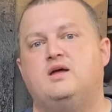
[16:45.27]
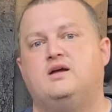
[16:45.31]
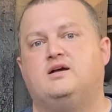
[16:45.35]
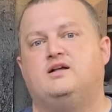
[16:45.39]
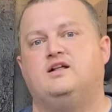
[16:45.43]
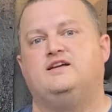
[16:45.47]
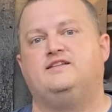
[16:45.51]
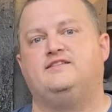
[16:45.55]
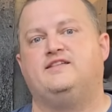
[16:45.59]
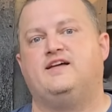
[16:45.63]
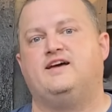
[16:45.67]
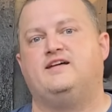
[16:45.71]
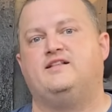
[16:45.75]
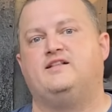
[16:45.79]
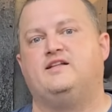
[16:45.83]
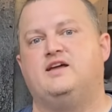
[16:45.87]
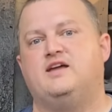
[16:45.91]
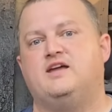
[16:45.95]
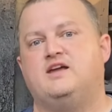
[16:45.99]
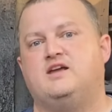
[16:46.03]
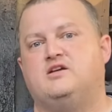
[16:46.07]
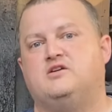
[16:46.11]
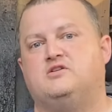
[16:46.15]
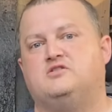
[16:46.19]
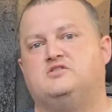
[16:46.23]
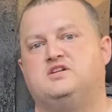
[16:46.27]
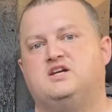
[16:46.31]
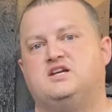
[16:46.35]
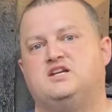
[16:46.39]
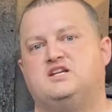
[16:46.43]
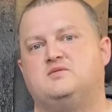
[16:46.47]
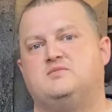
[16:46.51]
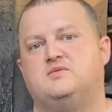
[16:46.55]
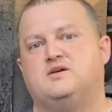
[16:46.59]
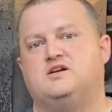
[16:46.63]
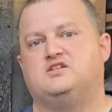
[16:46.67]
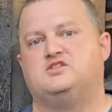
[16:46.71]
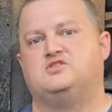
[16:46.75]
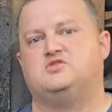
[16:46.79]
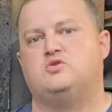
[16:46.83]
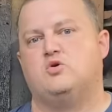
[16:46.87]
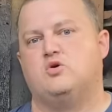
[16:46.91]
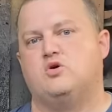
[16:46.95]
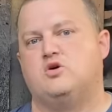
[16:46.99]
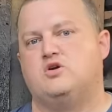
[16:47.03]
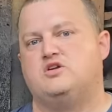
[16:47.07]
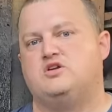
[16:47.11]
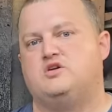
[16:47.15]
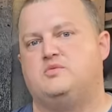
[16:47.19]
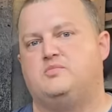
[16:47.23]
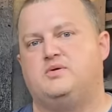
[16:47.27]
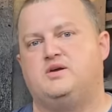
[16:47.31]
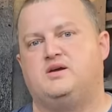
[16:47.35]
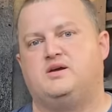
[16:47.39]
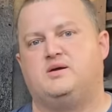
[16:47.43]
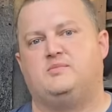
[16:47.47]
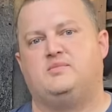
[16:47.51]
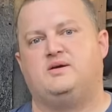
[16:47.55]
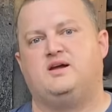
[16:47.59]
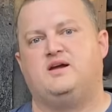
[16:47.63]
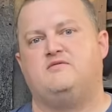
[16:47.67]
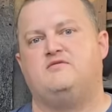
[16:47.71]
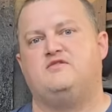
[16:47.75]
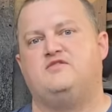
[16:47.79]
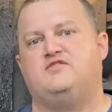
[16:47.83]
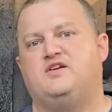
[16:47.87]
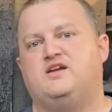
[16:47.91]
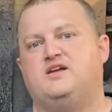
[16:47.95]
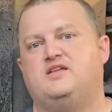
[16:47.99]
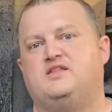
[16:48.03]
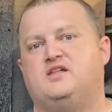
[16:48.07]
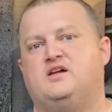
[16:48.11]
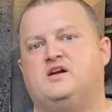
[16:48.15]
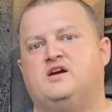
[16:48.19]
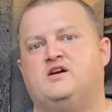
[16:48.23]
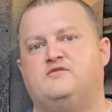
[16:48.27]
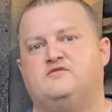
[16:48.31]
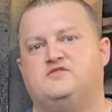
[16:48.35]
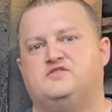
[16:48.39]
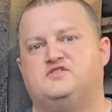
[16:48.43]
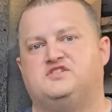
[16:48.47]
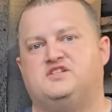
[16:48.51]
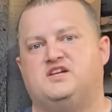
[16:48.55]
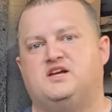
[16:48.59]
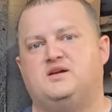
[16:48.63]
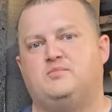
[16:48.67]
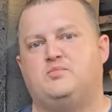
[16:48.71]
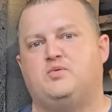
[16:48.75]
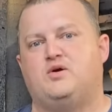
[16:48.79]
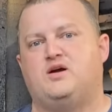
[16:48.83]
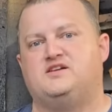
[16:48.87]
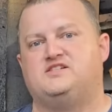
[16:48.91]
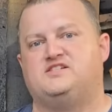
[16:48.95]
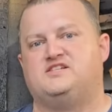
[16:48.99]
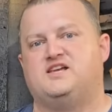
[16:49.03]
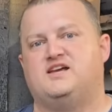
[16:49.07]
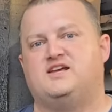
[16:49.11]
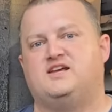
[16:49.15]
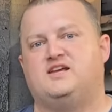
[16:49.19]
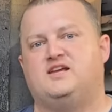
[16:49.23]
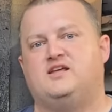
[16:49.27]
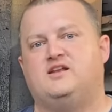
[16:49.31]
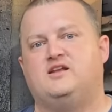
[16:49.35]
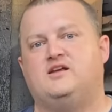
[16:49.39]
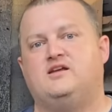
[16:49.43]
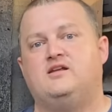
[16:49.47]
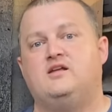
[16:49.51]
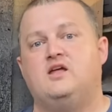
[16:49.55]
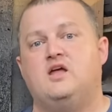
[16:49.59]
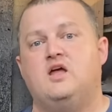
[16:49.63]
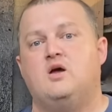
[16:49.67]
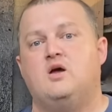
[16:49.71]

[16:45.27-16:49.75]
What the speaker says: Click that link. It'll take you to my store. You can pick up everything there for the same price I get it.